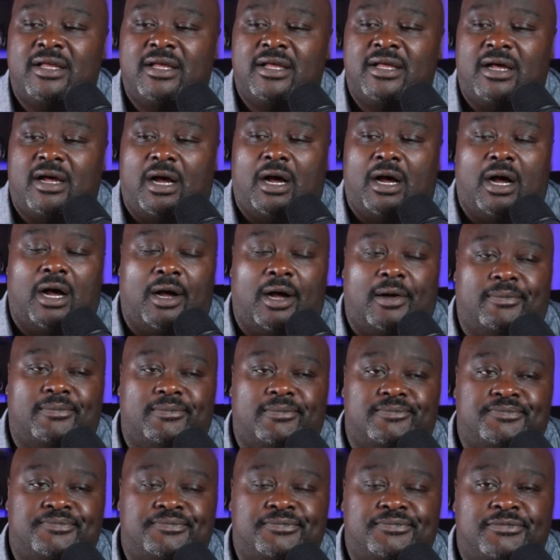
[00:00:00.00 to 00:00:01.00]

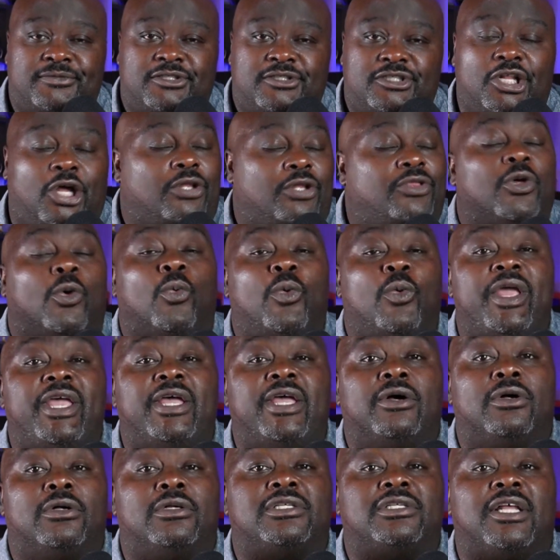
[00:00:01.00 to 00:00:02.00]
look, the
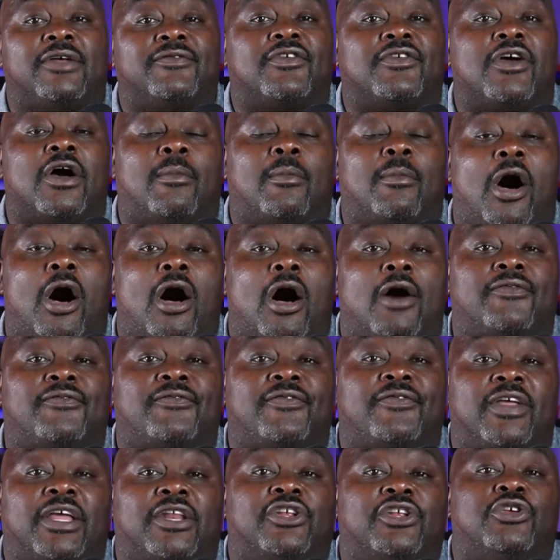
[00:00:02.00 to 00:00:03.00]
wheels have come off
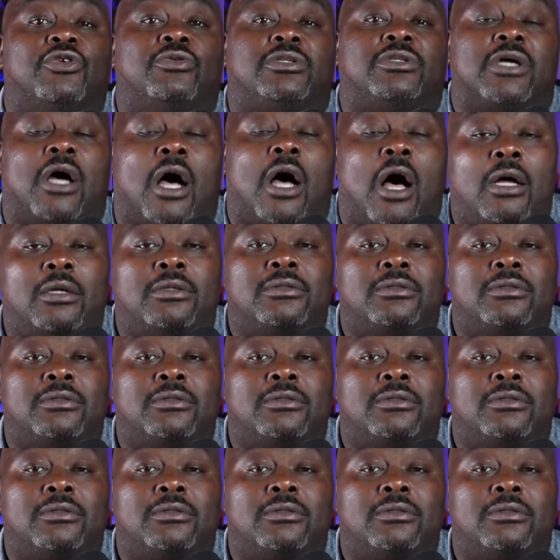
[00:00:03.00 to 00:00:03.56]
in Utah.